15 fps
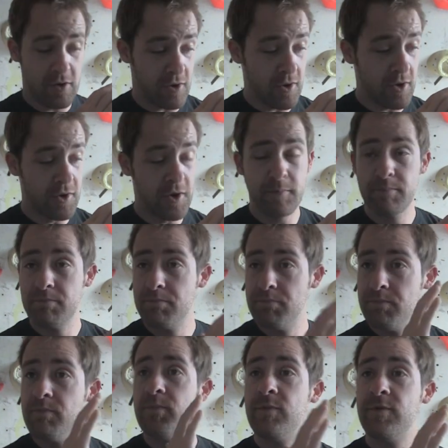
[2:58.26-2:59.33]
on a
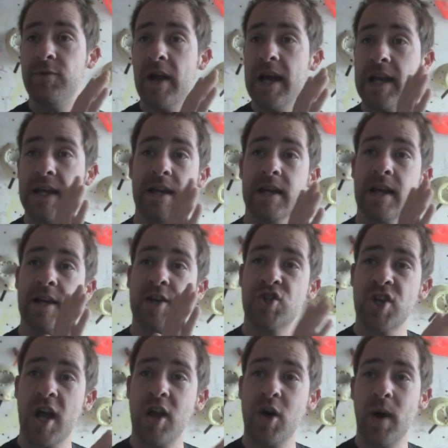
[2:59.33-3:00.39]
fairly
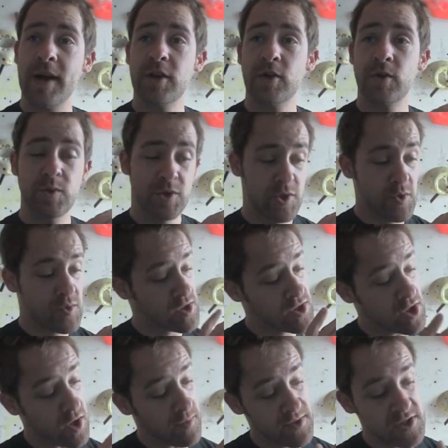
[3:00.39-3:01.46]
shallow angle, use the
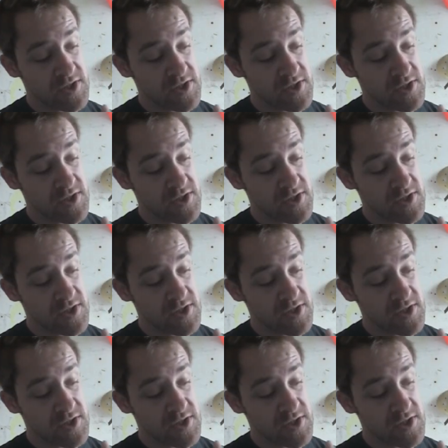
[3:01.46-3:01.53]
top